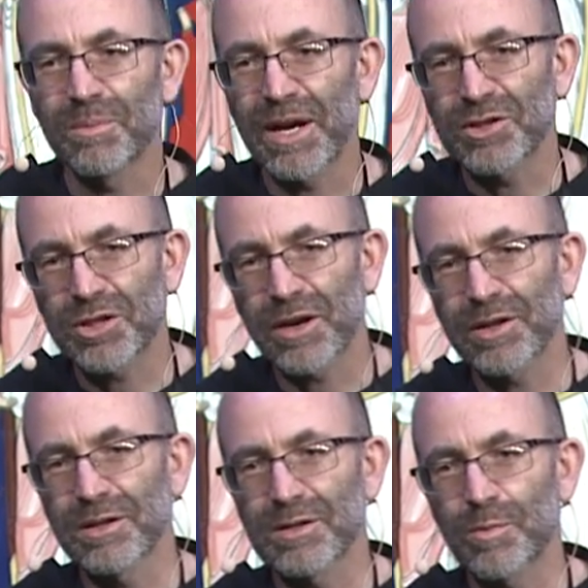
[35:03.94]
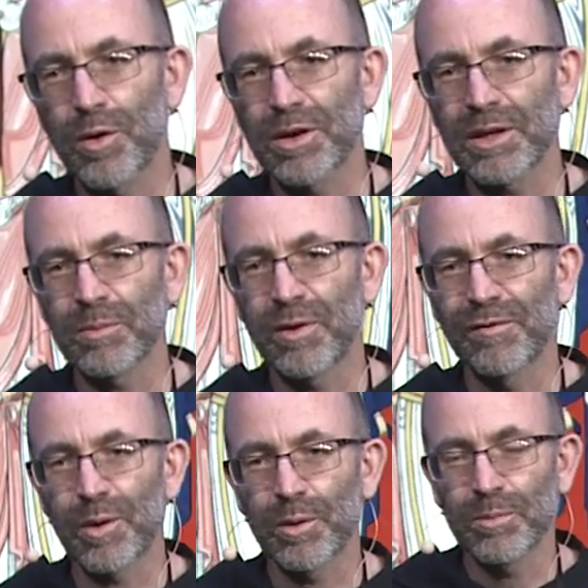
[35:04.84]
my sharing this morning
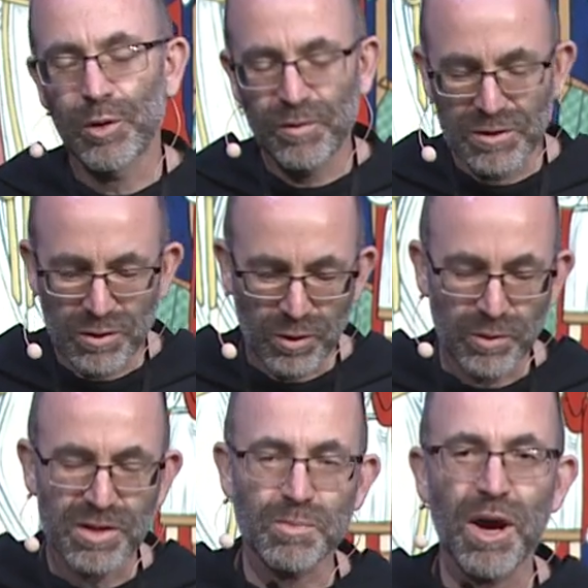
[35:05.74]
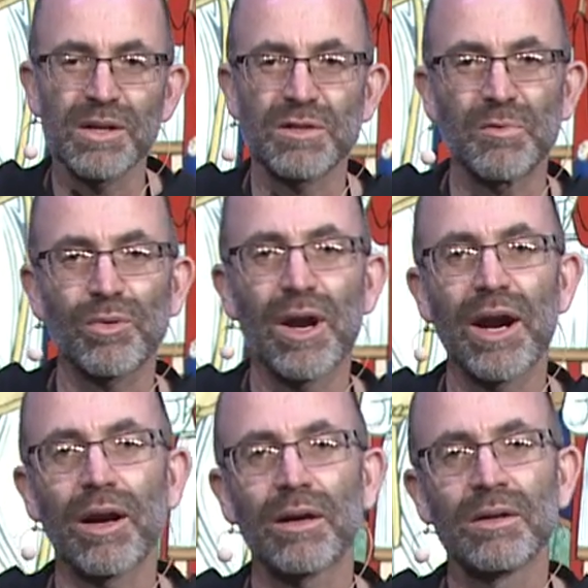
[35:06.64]
before we move into a response of
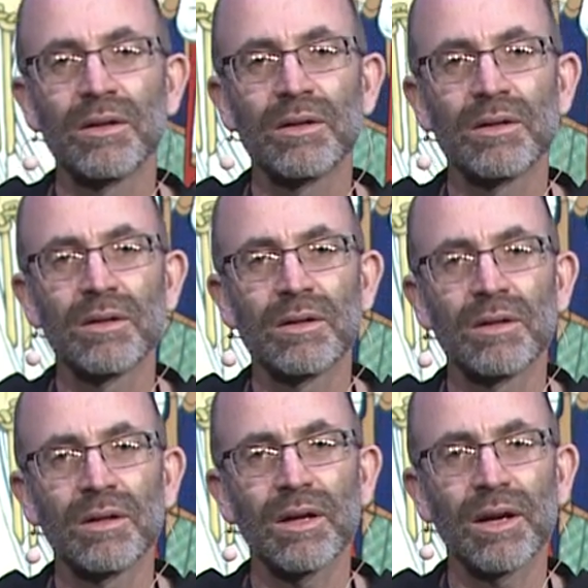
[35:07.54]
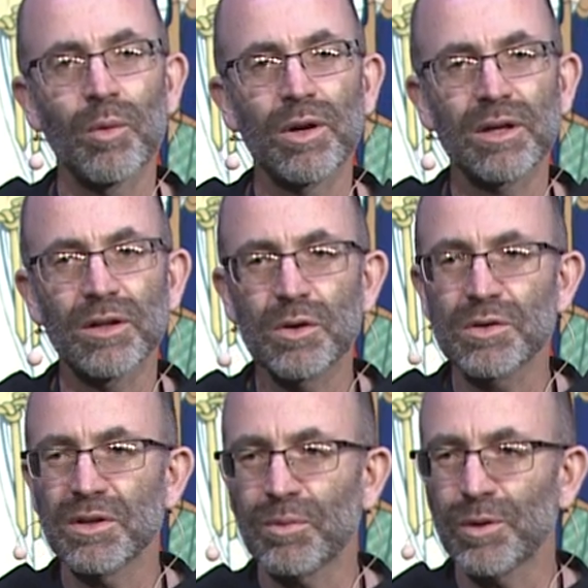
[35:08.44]
prayer. And I want to
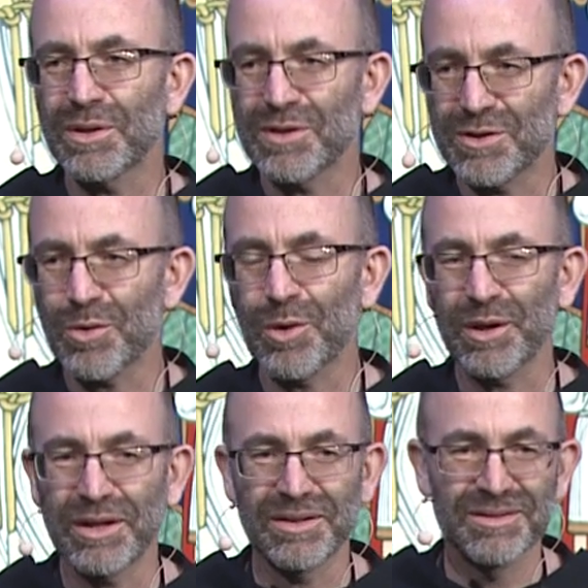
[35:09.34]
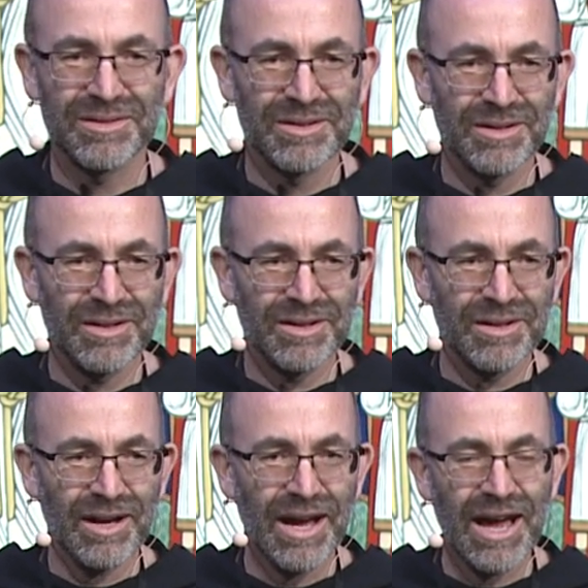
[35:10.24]
close it with a story.
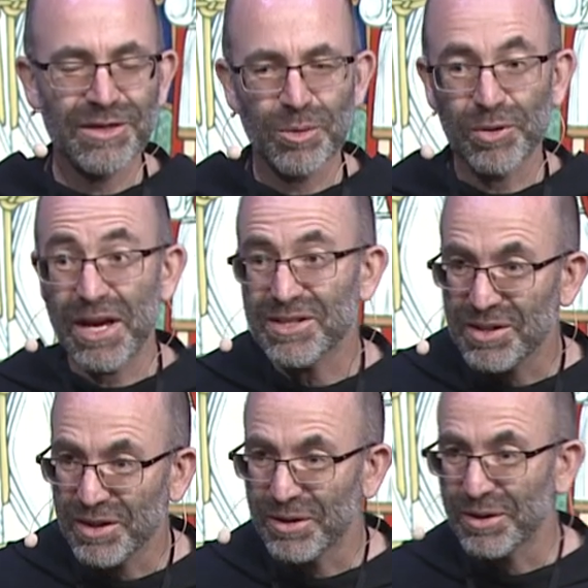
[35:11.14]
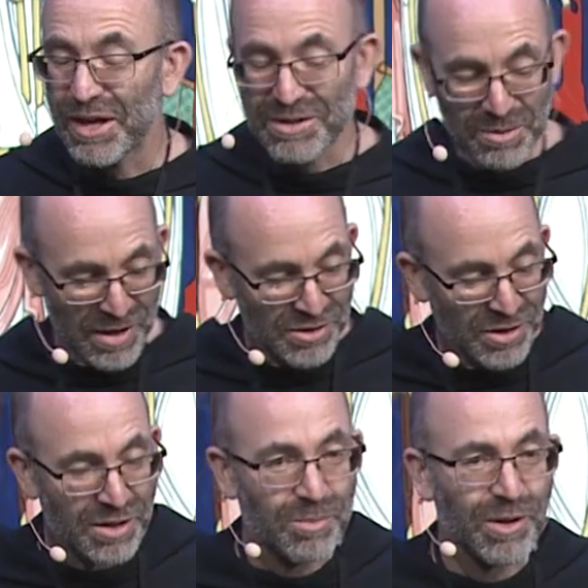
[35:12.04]
I had the blessing, as I
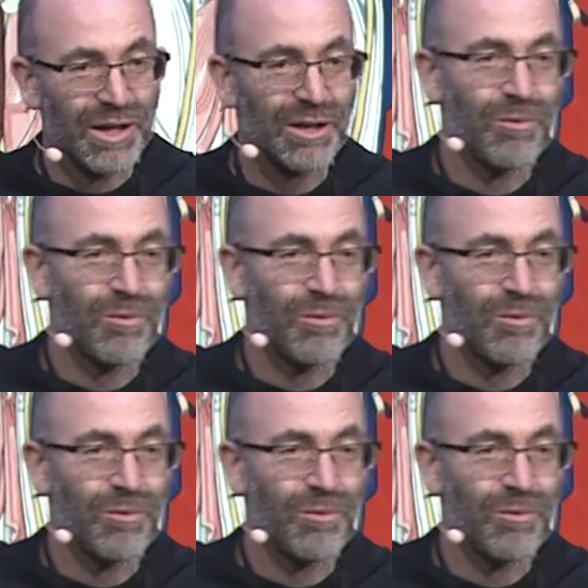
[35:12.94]
mentioned at the beginning